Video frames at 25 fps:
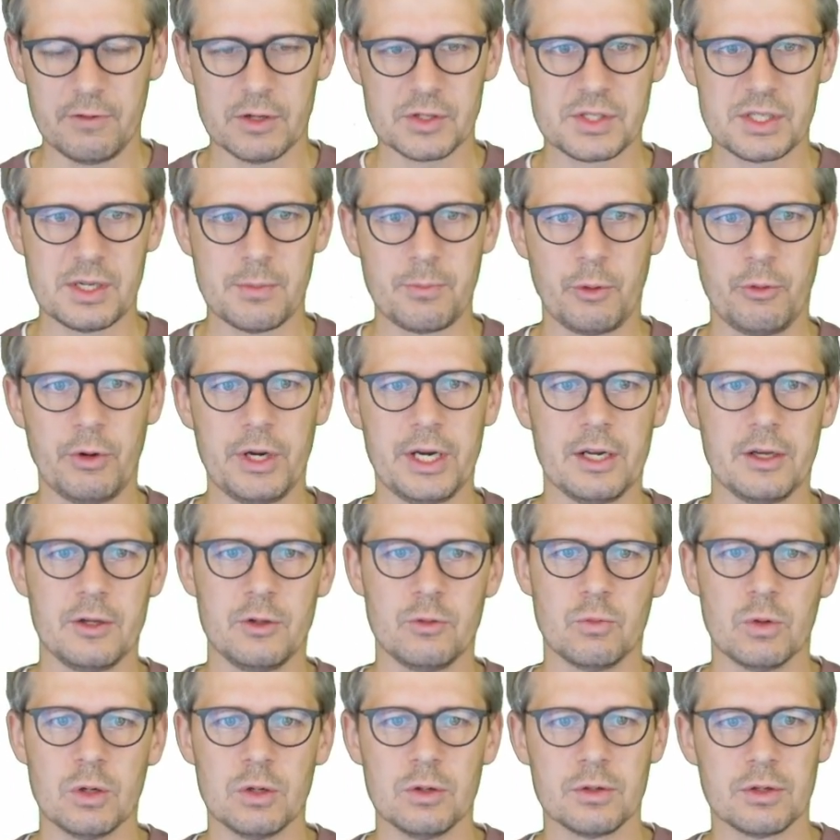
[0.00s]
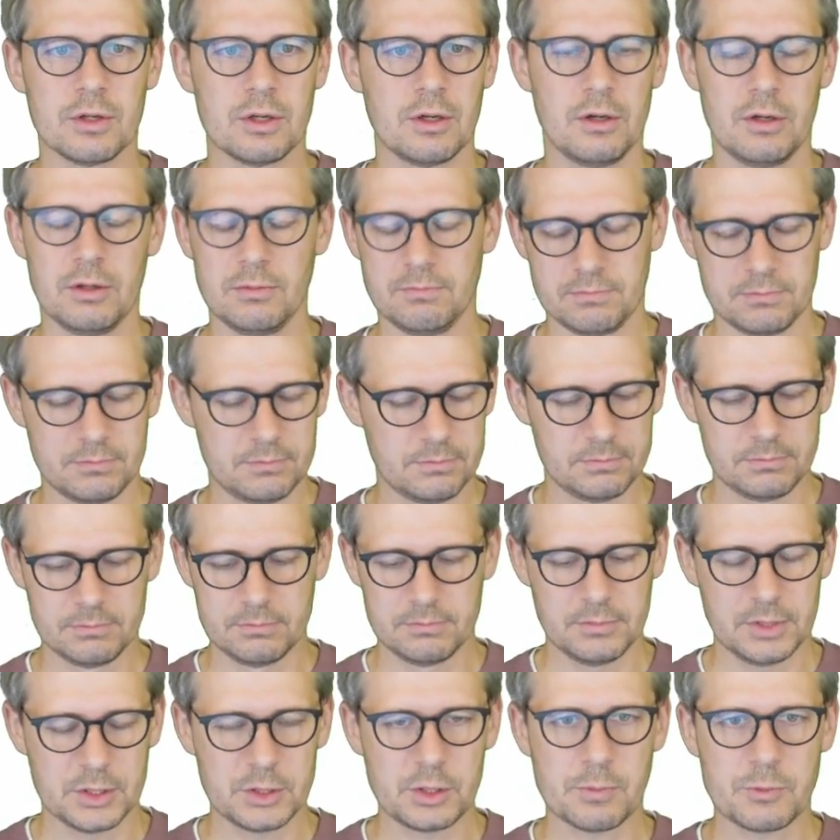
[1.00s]
separator you want, or
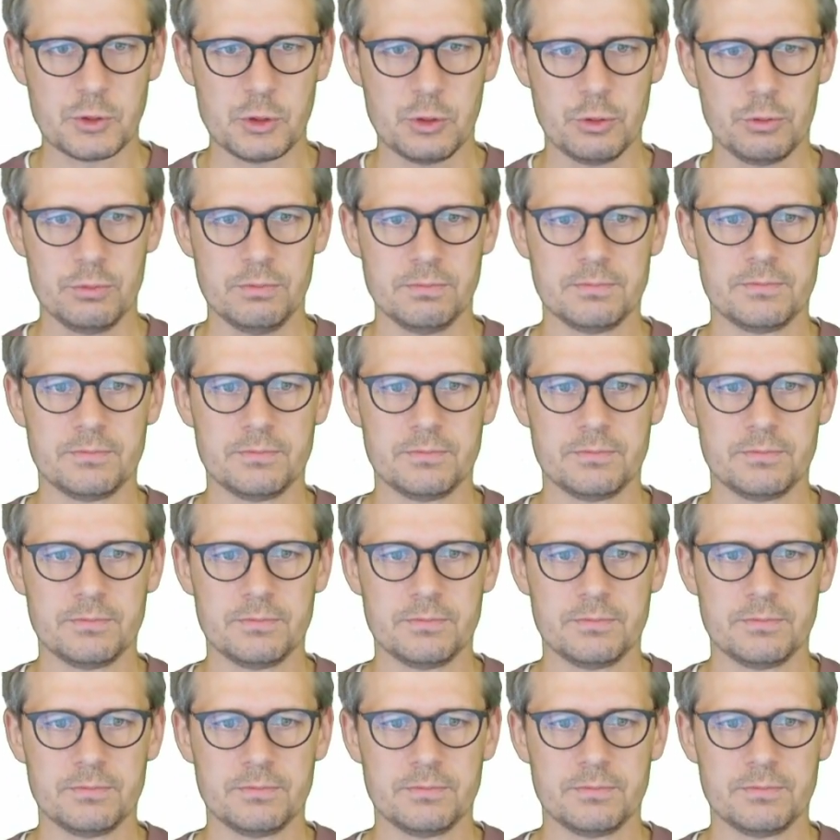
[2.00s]
it's up to you.